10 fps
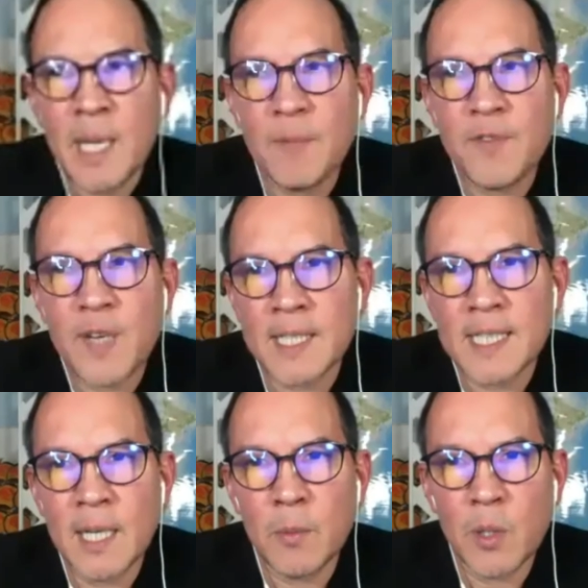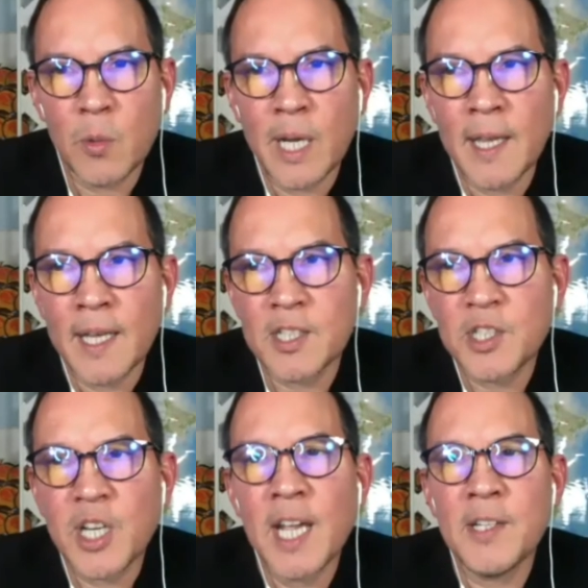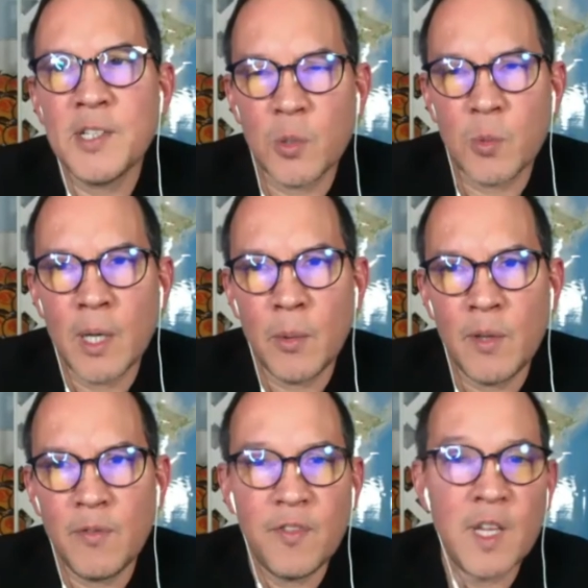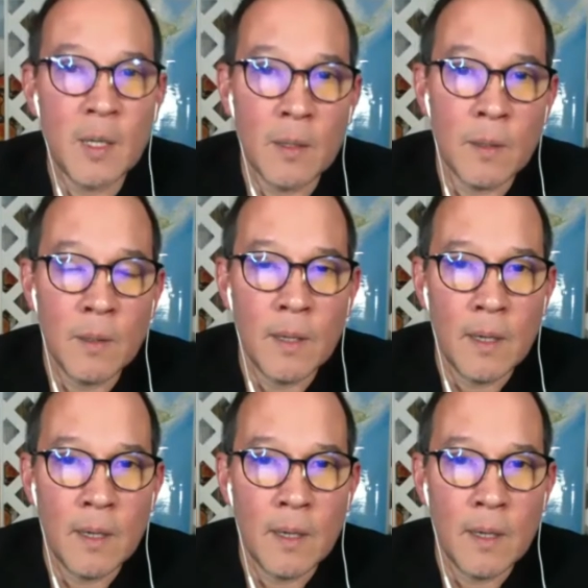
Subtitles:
fascinated with the way that's changed the way we feel